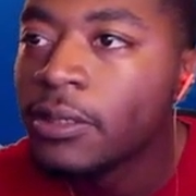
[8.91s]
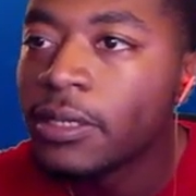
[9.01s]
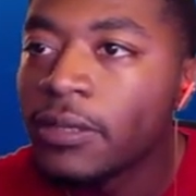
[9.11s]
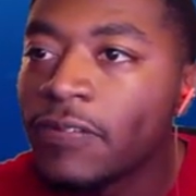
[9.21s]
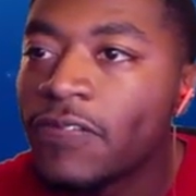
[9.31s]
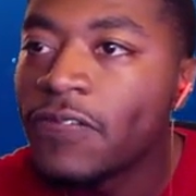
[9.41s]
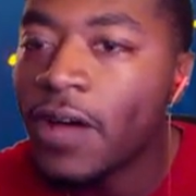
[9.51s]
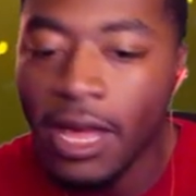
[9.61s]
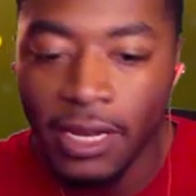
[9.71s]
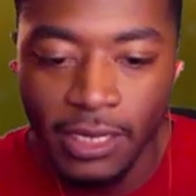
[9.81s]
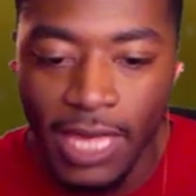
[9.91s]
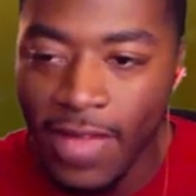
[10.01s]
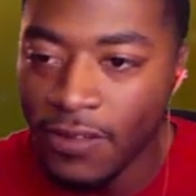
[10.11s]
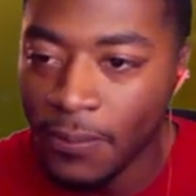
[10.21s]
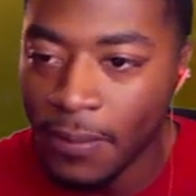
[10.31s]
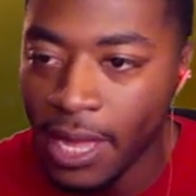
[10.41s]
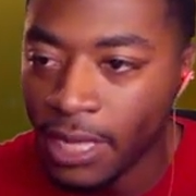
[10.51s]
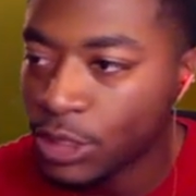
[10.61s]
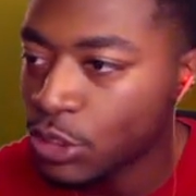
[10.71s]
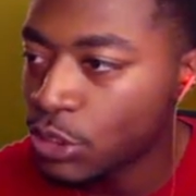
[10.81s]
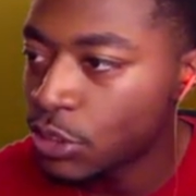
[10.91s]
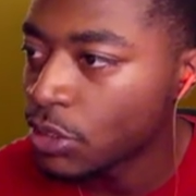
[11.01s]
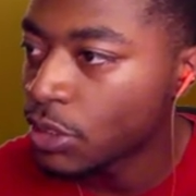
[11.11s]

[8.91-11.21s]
Can finally have it match.